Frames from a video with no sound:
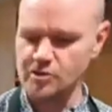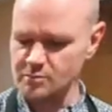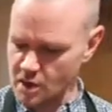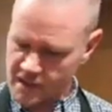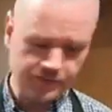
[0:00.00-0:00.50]

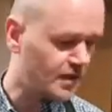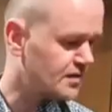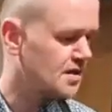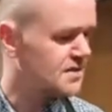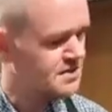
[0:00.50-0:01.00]
them. I haven't
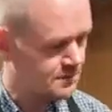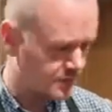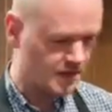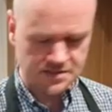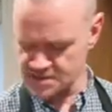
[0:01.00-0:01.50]
yet diced them
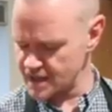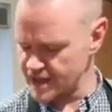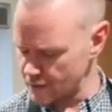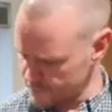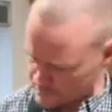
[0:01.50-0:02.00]
because they
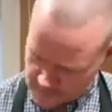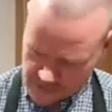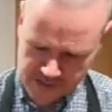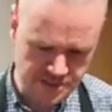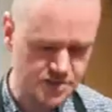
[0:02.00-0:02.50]
go in a bit
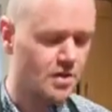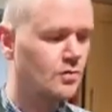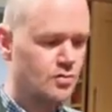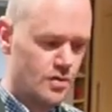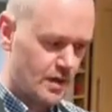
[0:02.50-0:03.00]
later, so
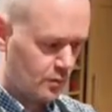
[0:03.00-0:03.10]
I'll do that